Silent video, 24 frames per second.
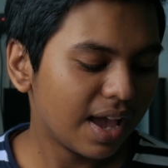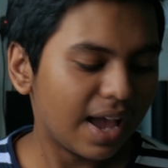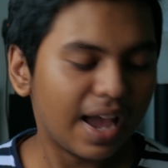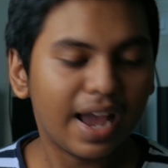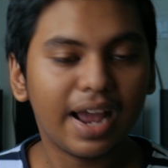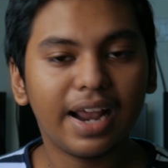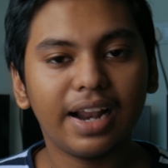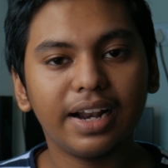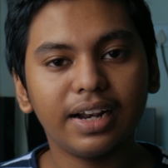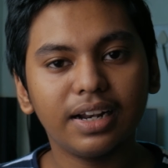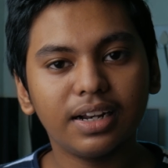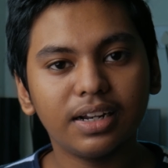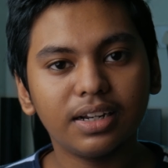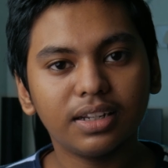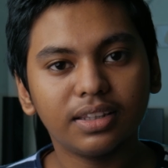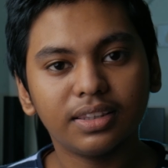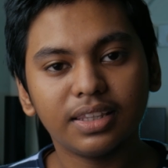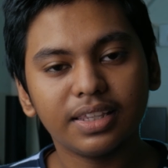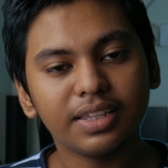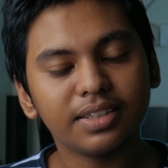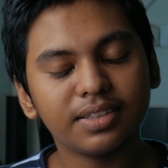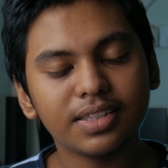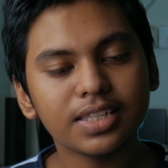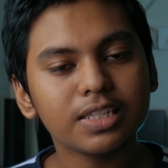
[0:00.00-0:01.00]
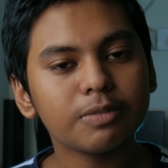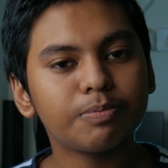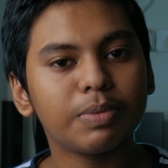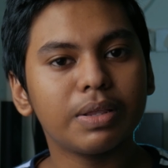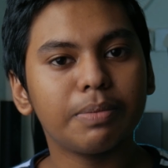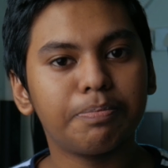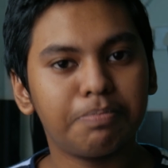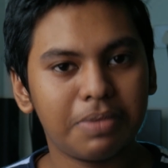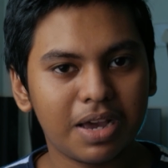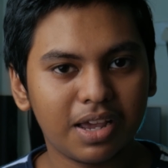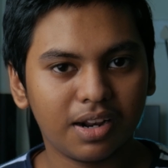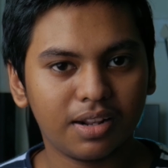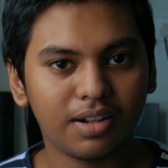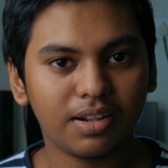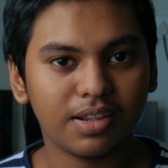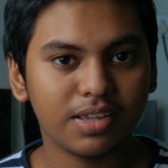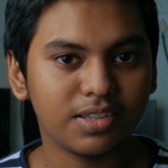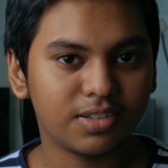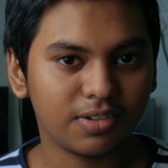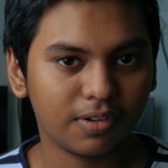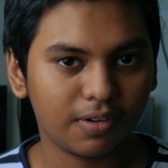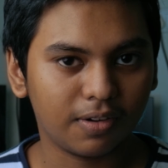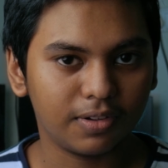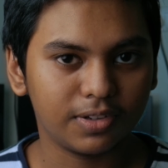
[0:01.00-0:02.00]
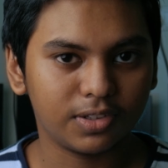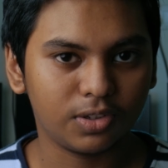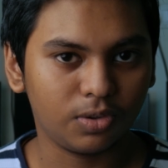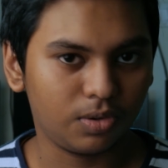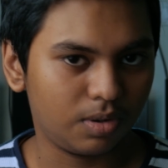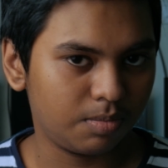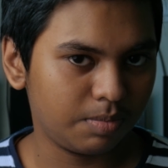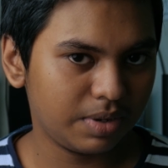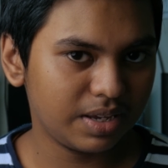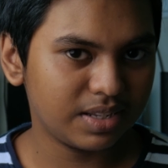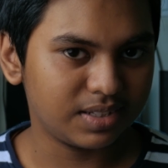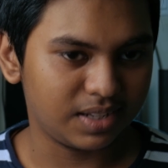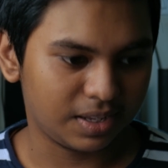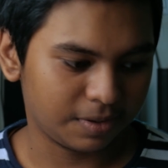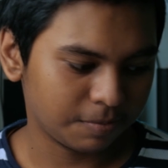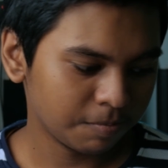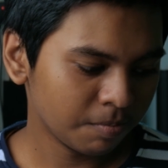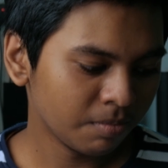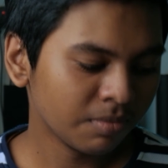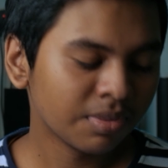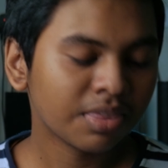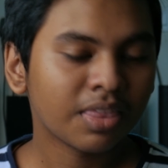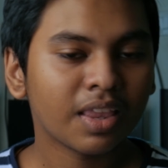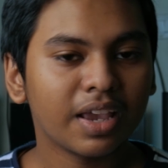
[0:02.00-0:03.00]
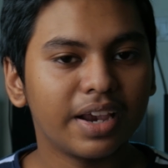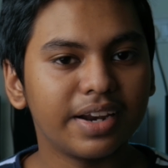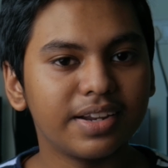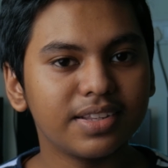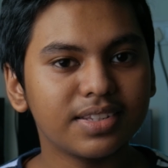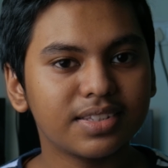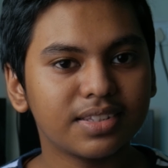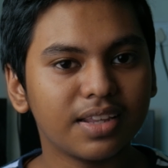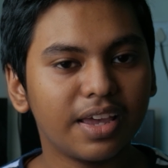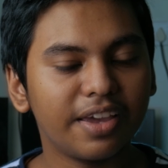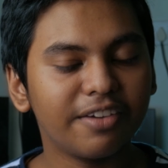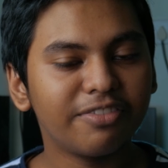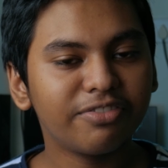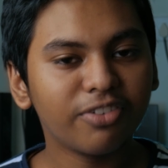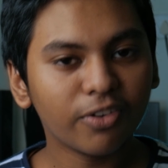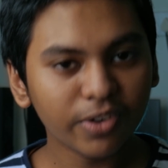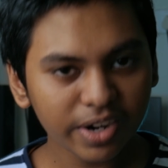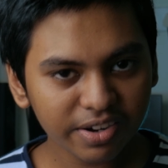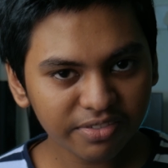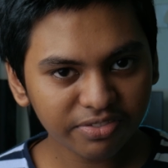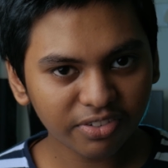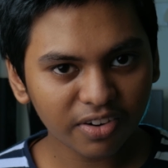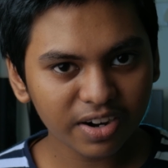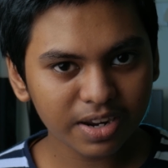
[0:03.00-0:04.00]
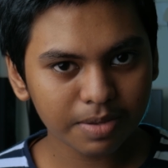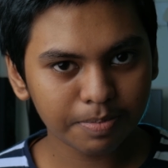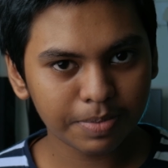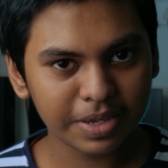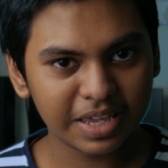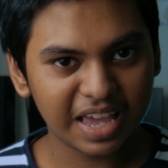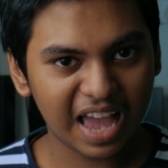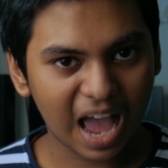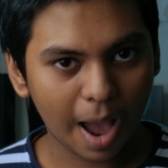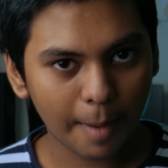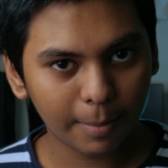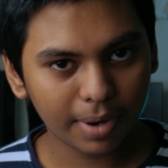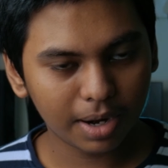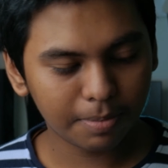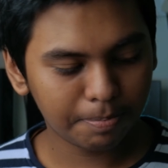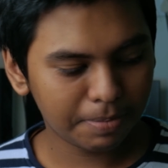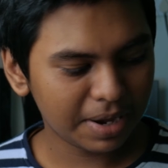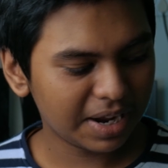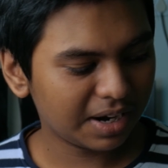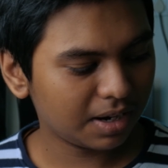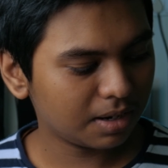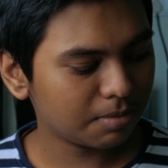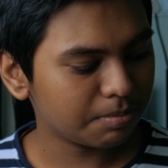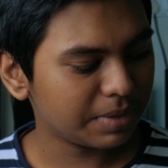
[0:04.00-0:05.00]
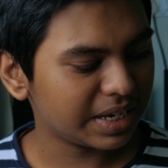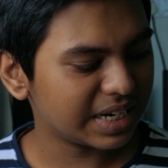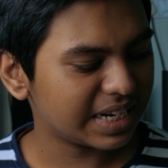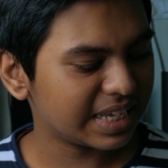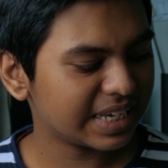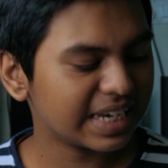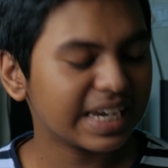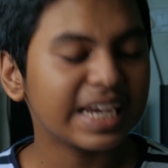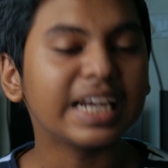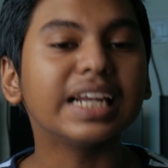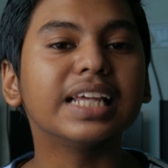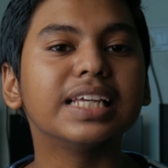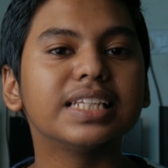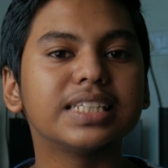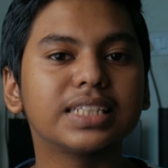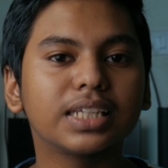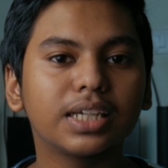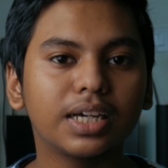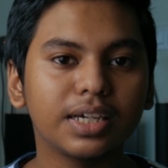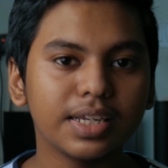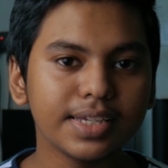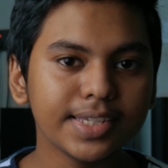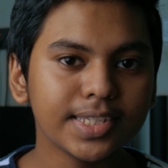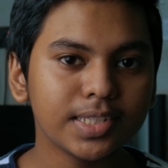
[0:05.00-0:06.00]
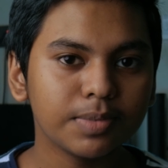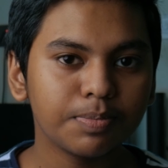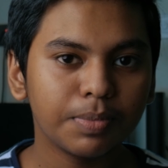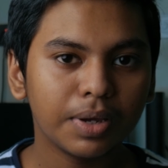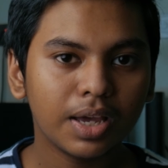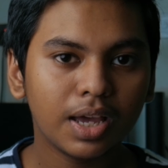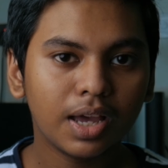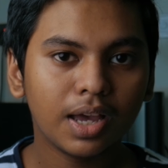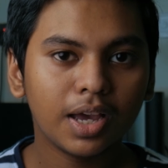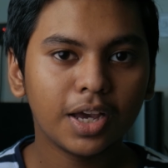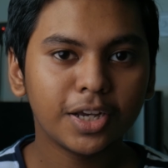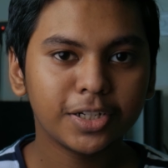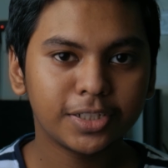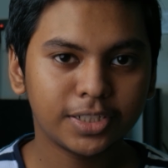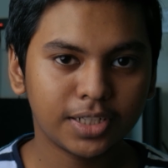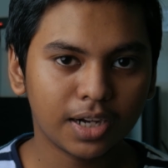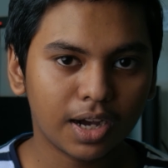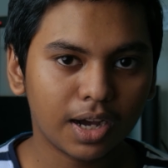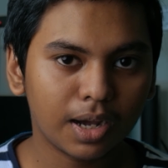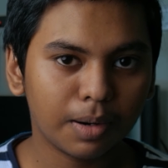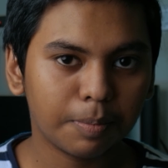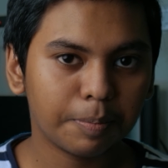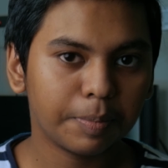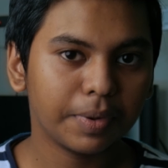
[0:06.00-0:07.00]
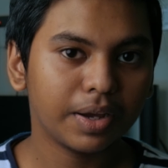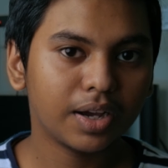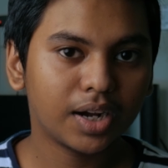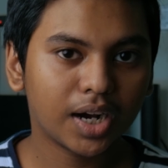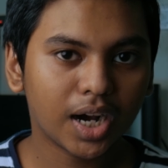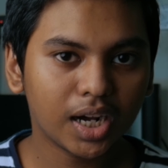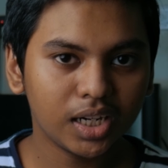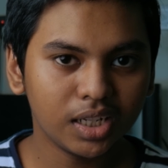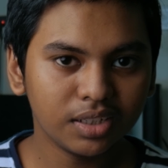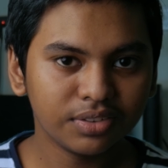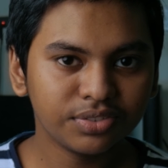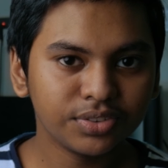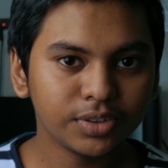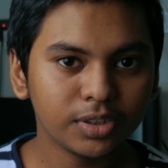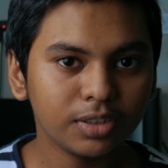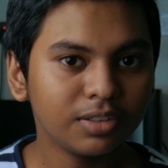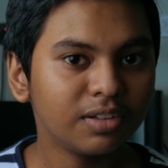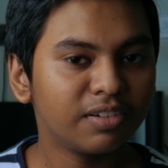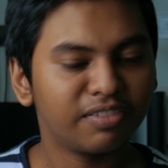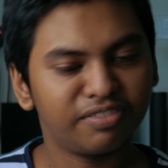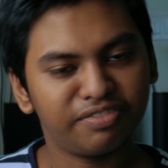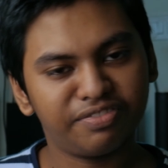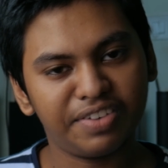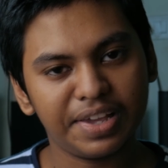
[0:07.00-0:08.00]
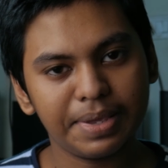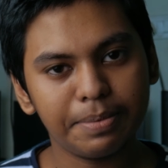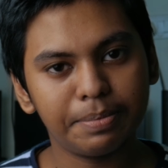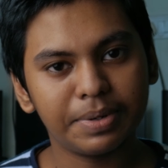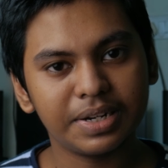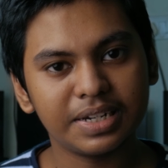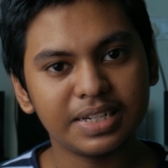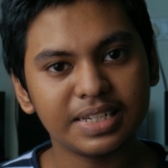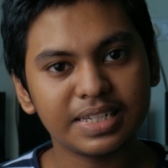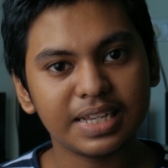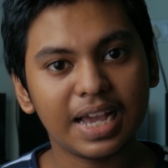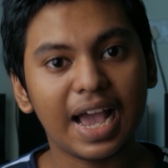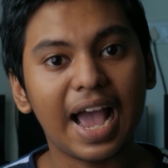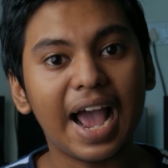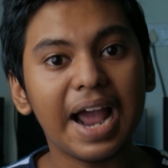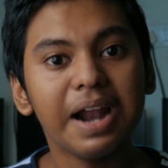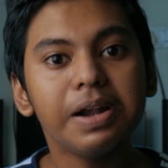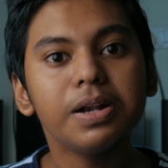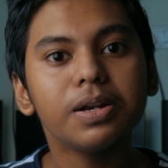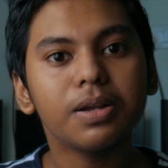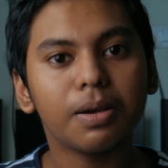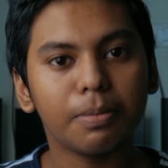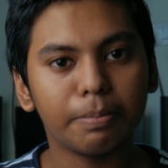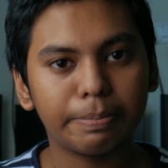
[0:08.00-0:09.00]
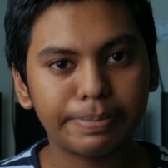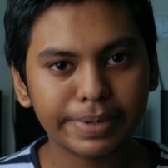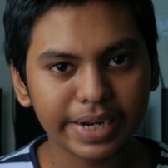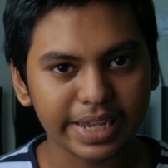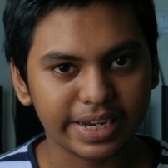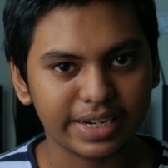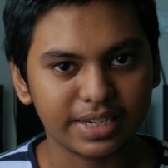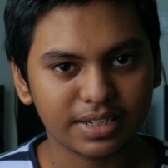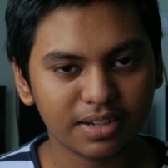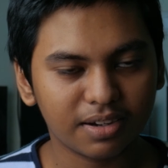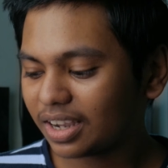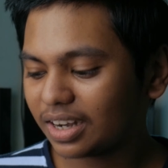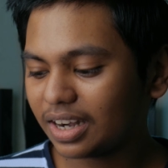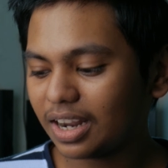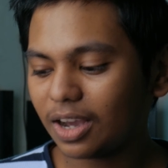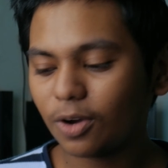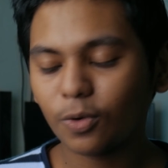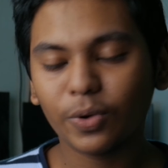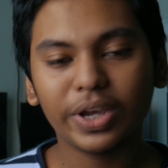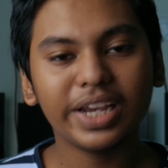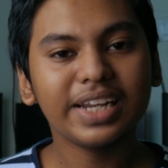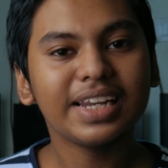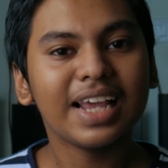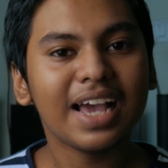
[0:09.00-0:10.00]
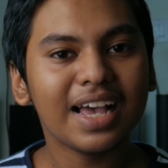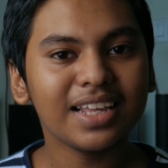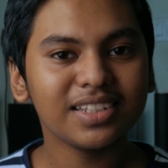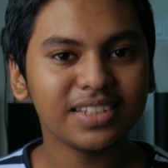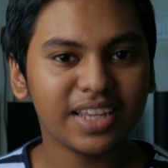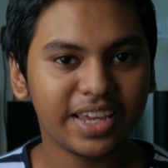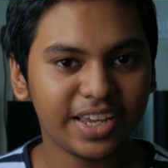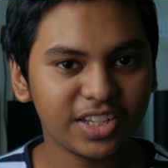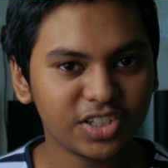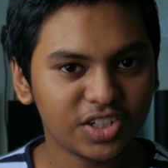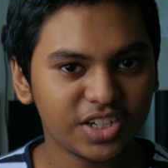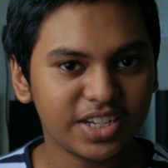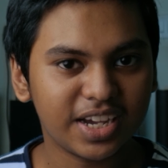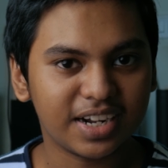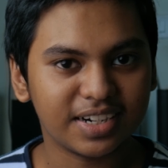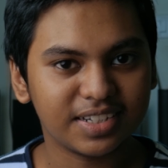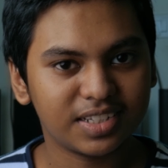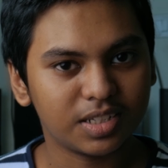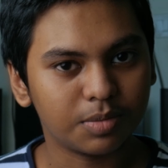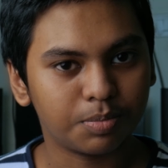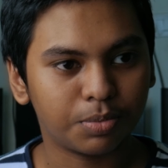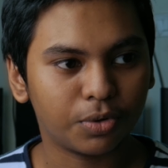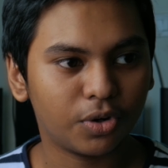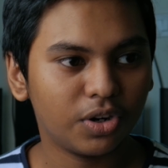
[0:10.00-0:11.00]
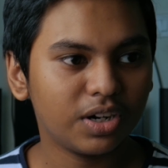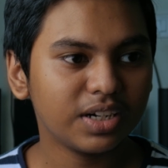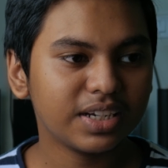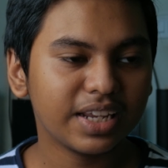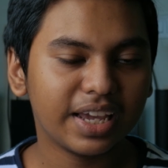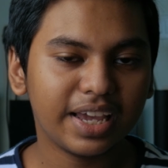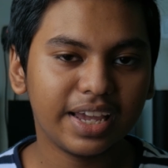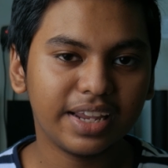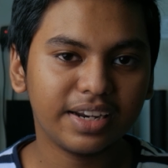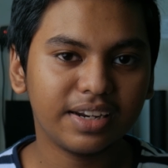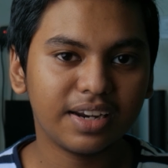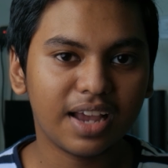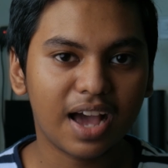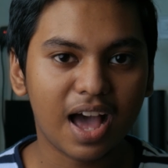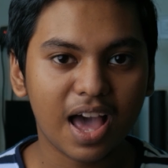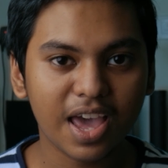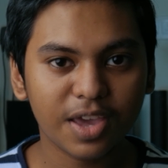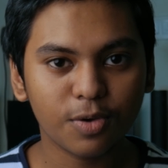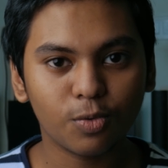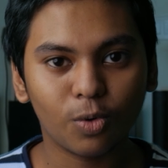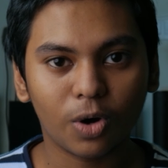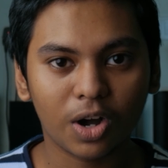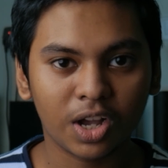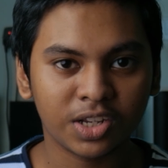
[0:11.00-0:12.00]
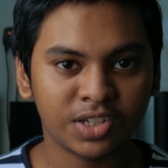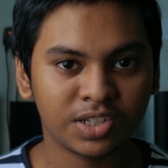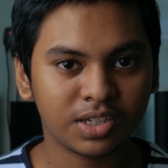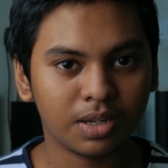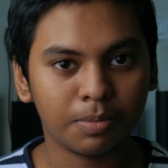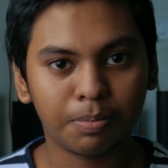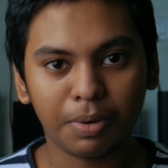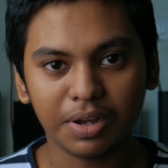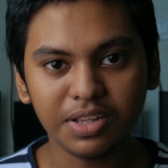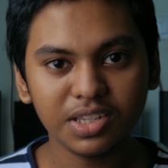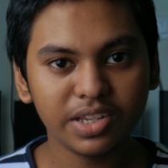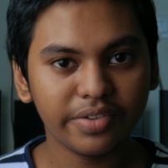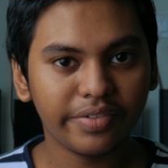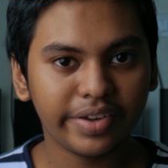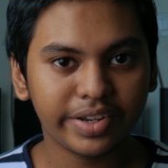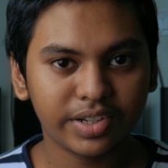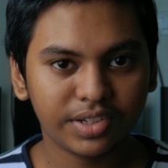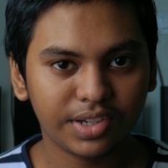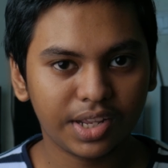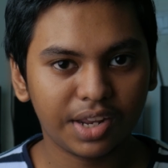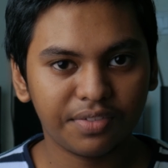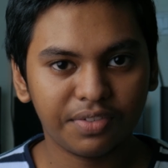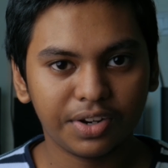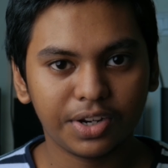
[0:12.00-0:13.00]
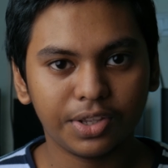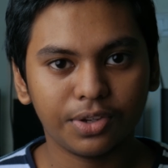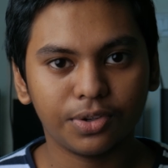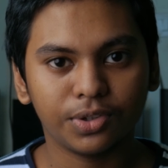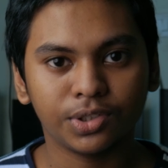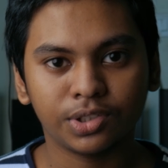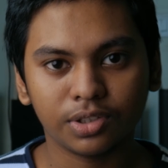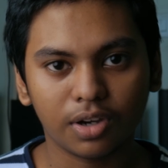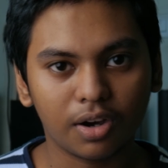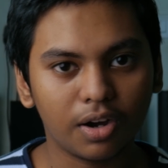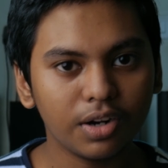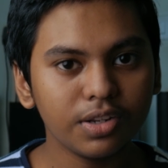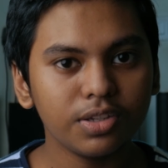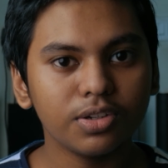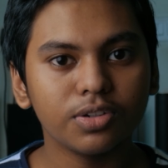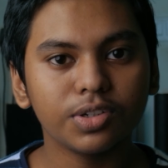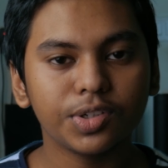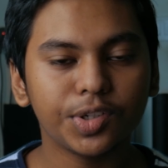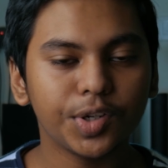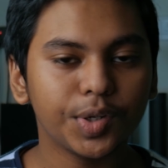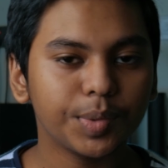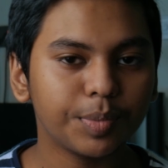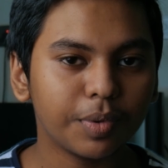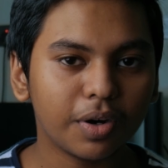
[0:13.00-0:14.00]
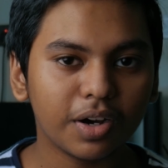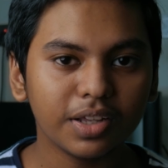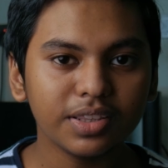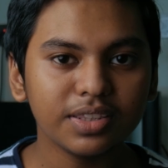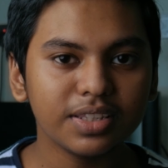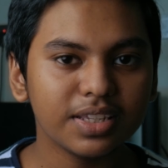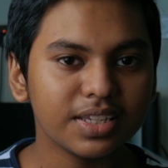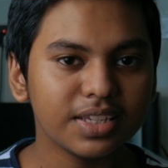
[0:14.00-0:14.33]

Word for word: And the display panel is also amazing. It is a 1440p AMOLED panel, meaning it is crisp, sharp, colorful, vibrant, and bright. Now, it has HDR support, and I watched a bunch of HDR videos on YouTube on